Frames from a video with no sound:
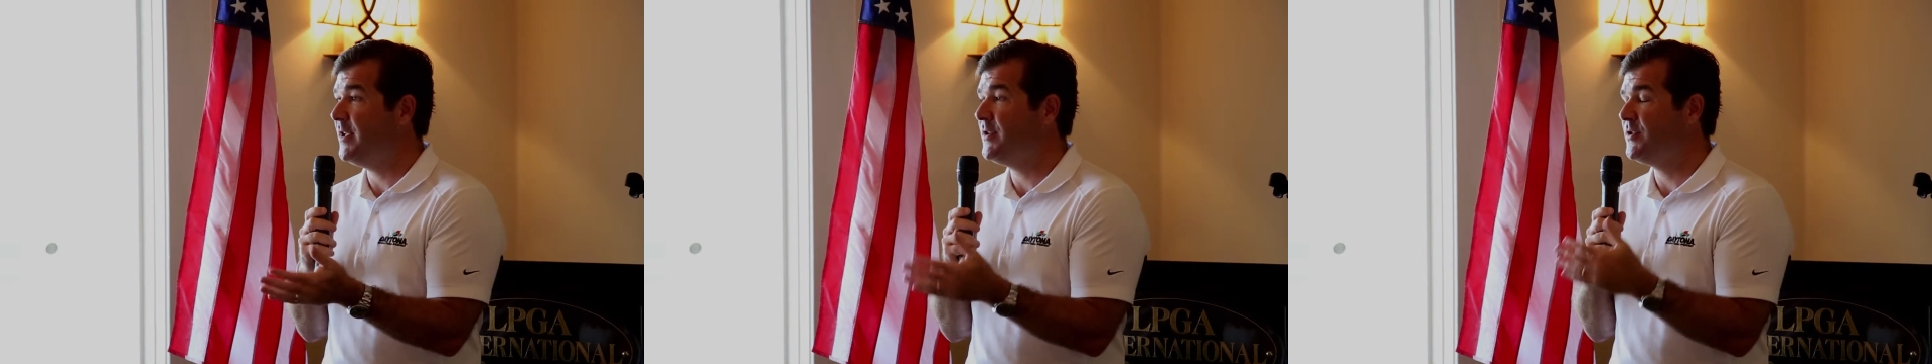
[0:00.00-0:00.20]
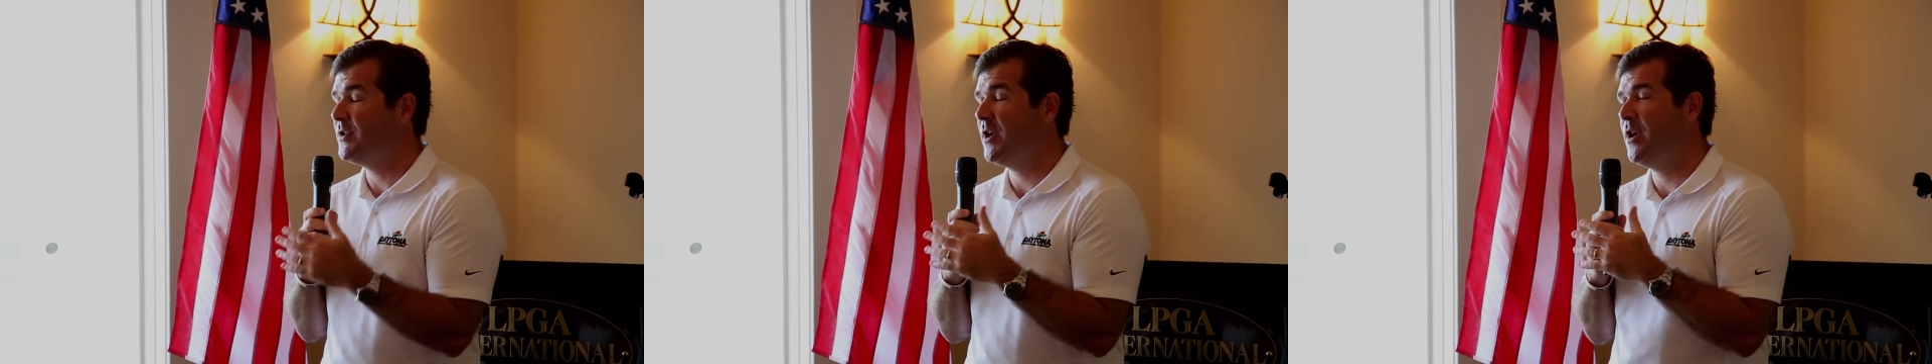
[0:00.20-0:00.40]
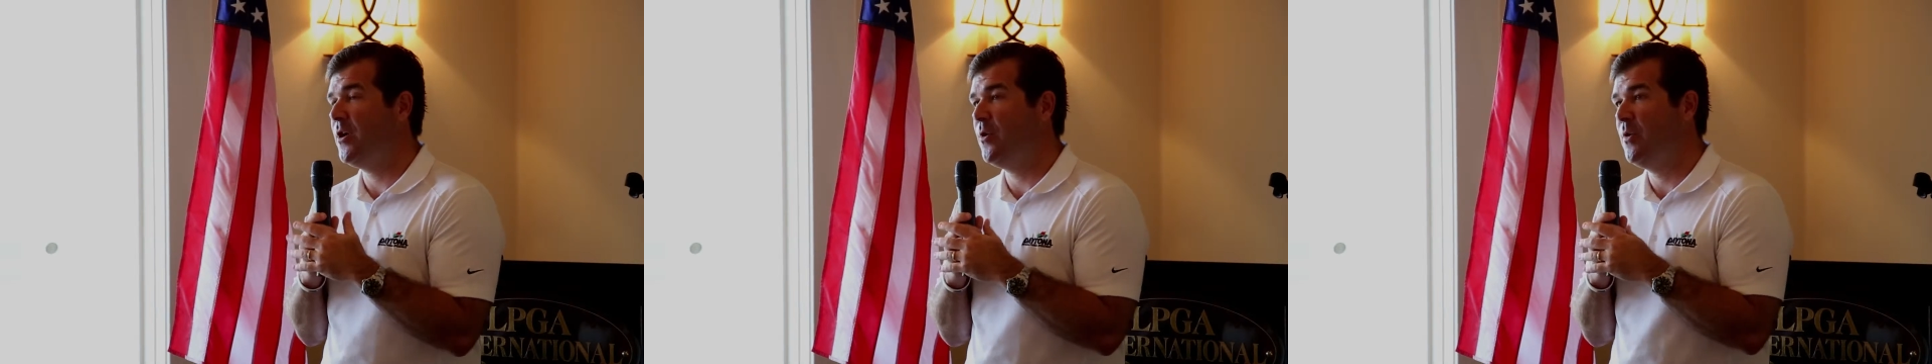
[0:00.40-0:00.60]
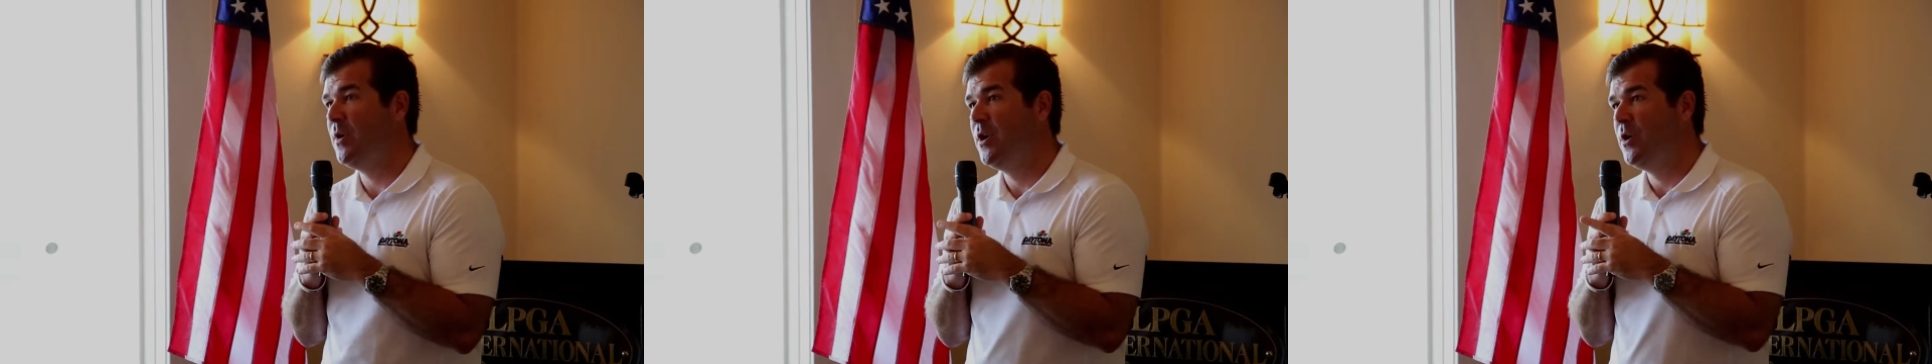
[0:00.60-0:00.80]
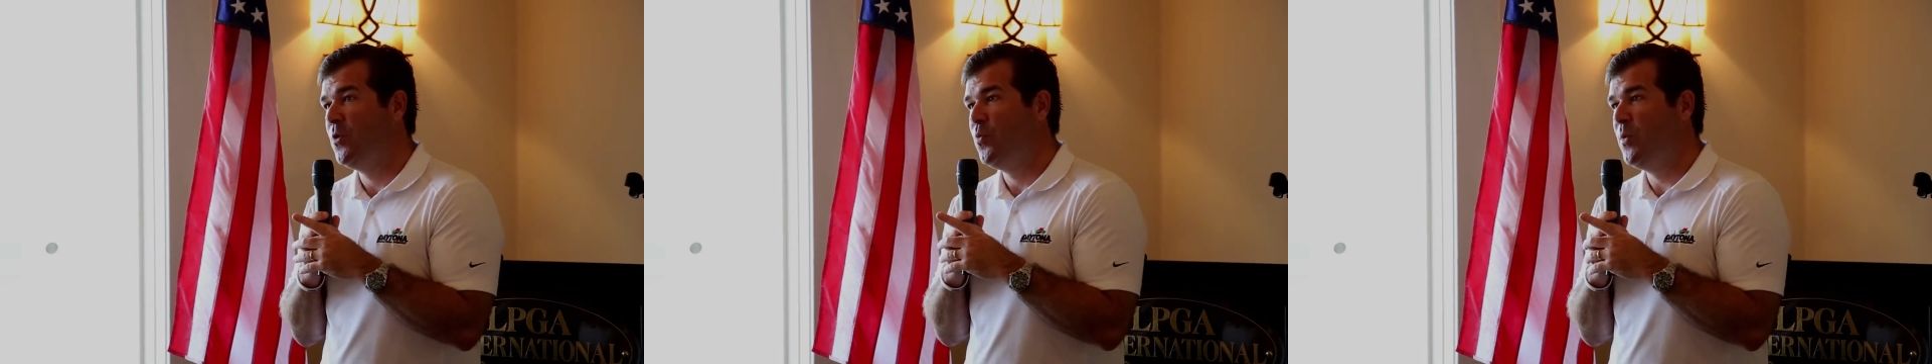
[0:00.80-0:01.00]
And so
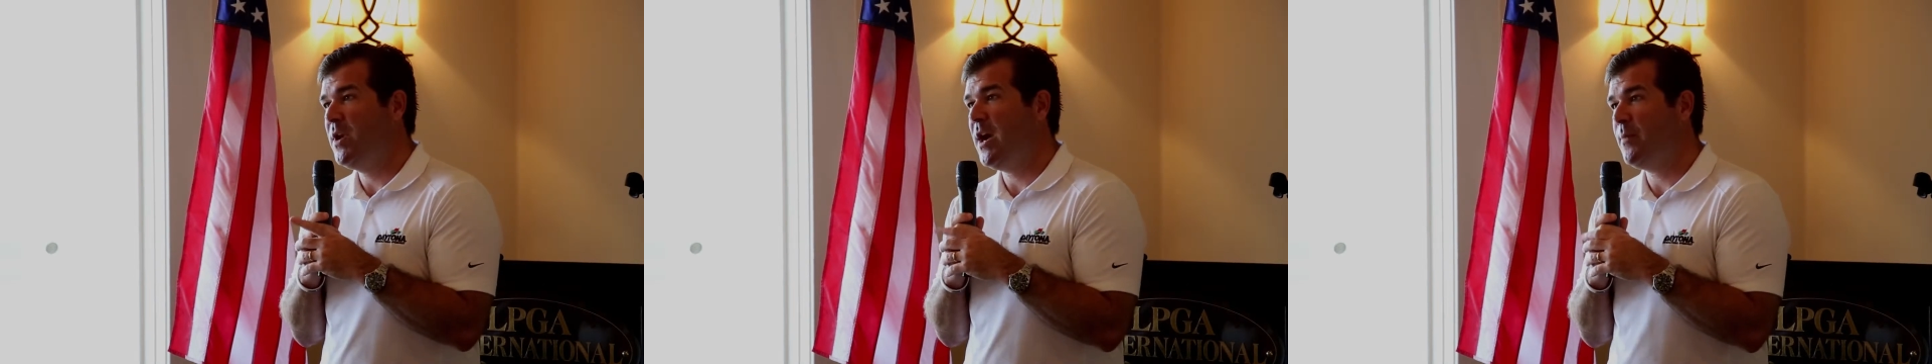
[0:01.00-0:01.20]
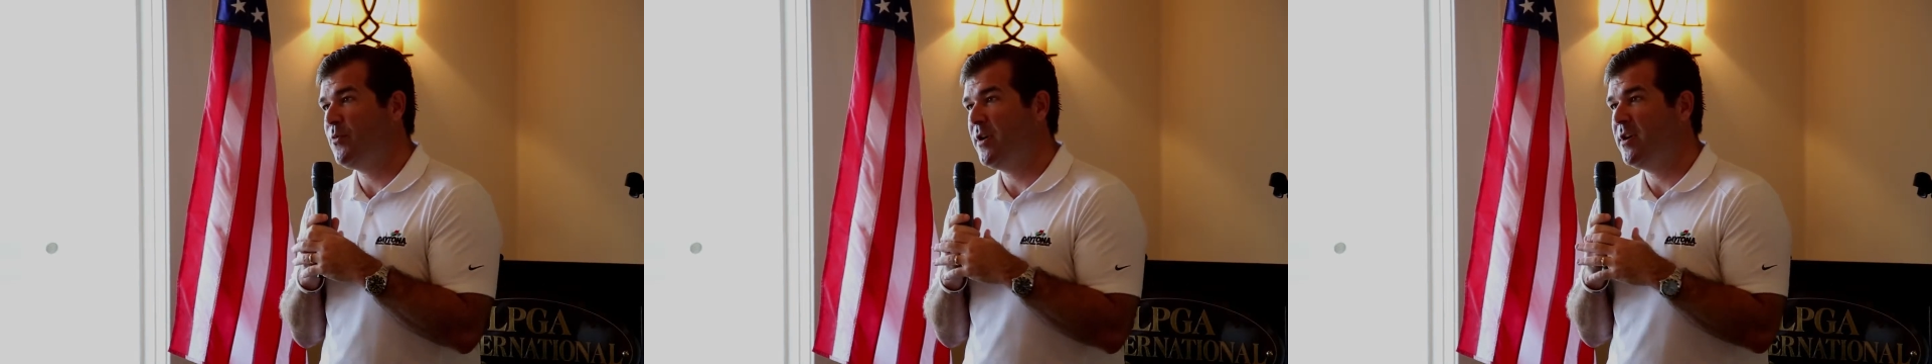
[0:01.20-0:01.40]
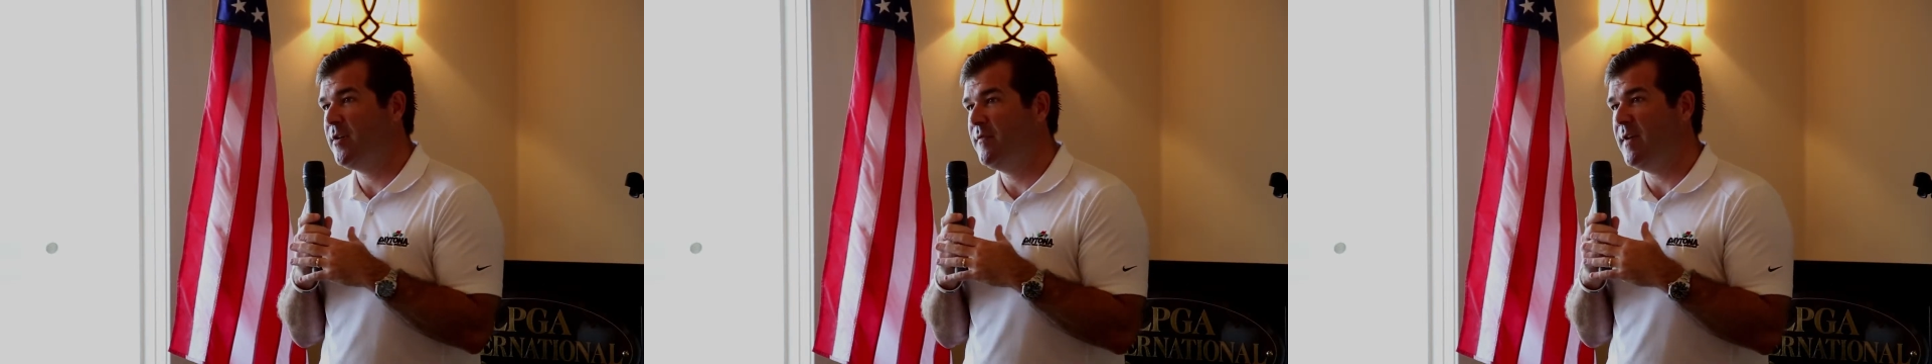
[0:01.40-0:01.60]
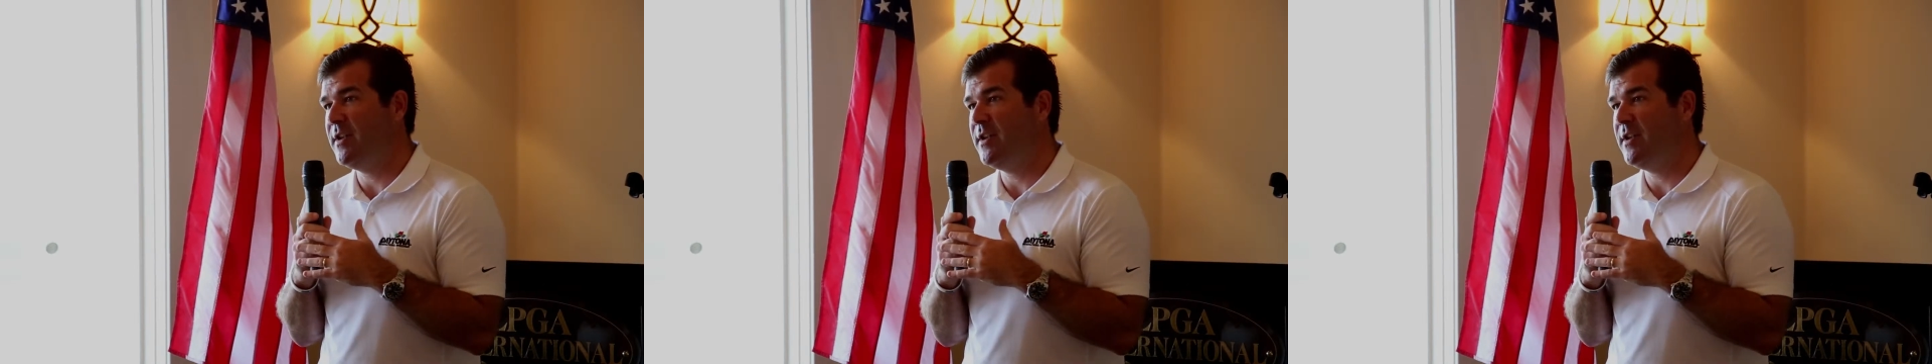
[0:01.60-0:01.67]
we operate our